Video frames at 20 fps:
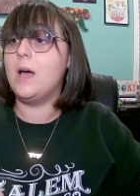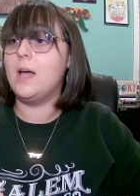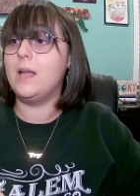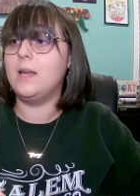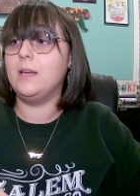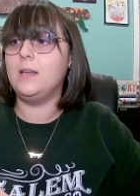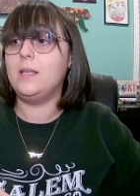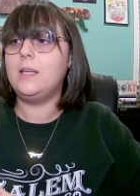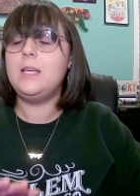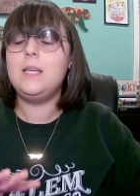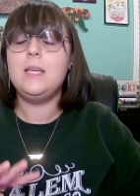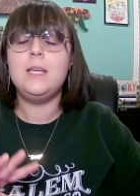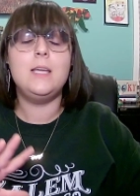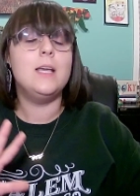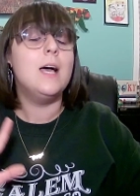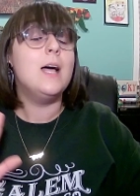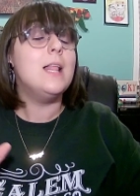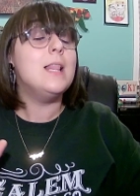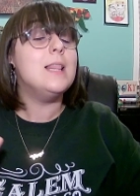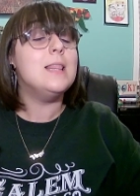and
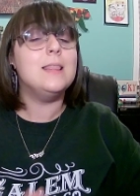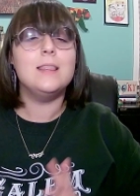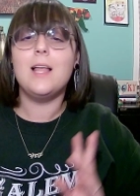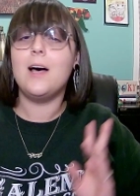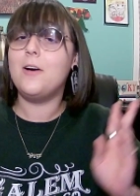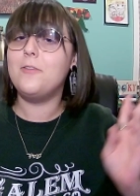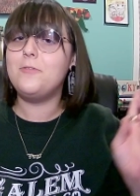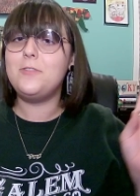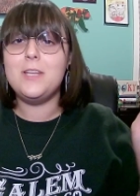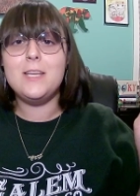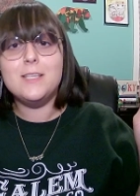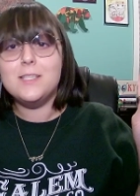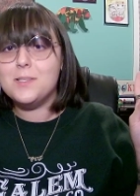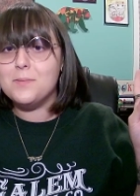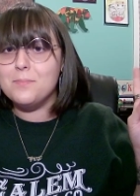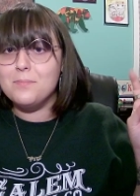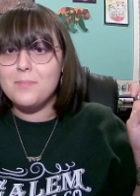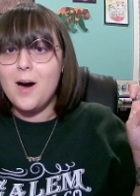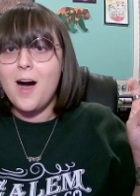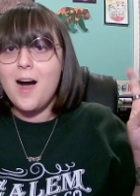he loved his
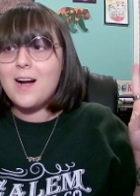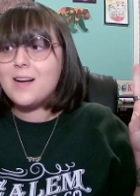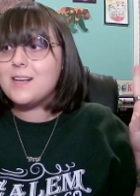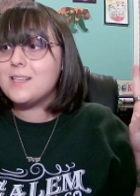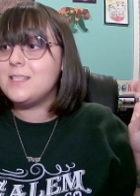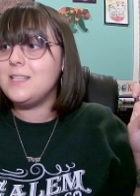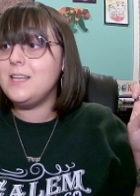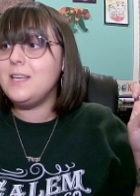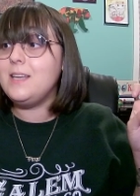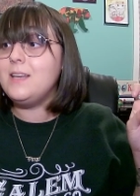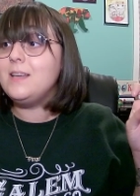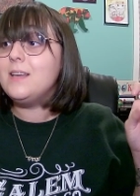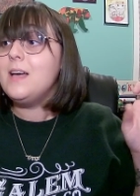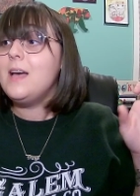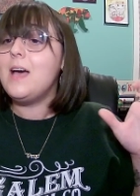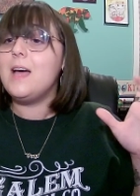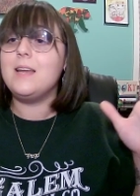moxie,